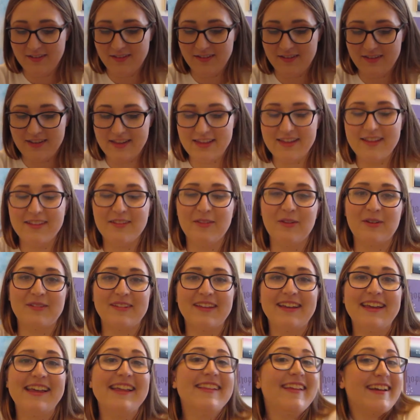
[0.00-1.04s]
He looked
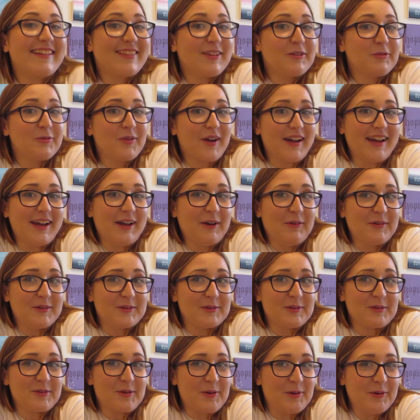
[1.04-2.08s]
like he liked the ring, which
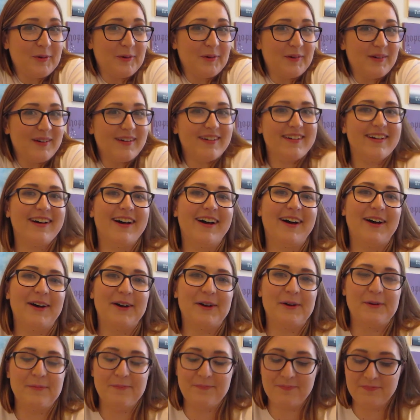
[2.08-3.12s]
was cool.
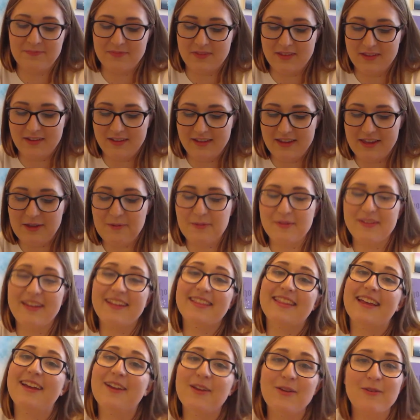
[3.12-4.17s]
He was like,
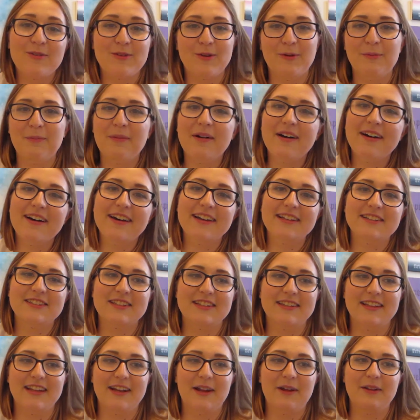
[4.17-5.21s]
thank you so much.
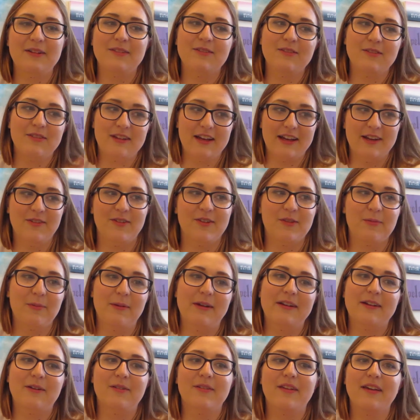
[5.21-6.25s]
And then I kind of
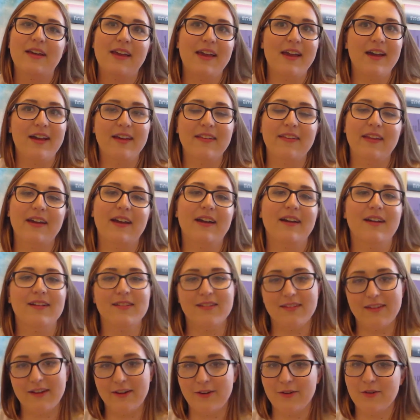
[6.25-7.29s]
explained, I was like, yeah, and like I
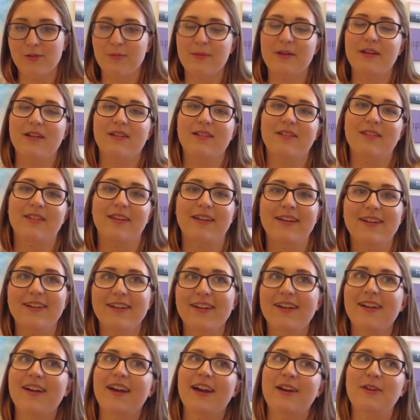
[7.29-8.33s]
got stickers because like
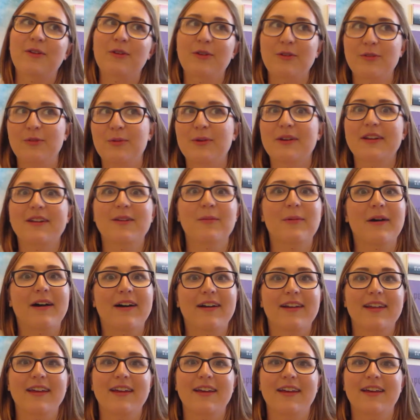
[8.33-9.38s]
I know you tweeted
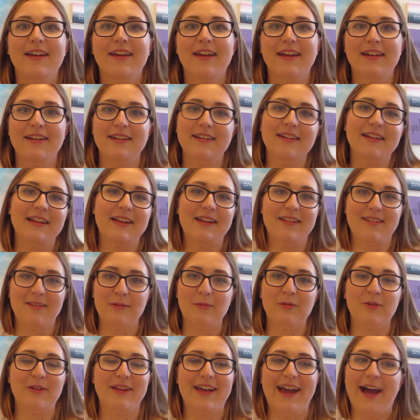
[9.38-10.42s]
about it, and he
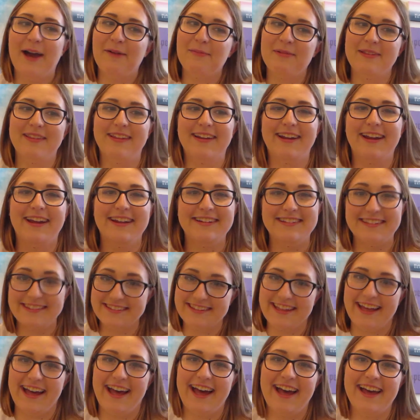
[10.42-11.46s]
seemed really happy that I did
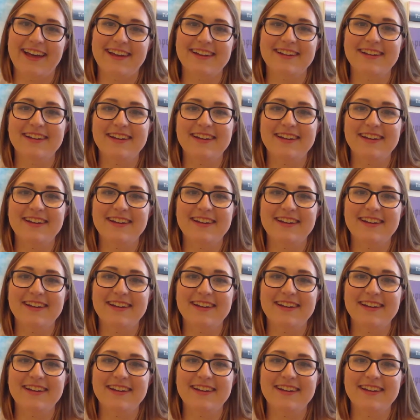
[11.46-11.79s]
that.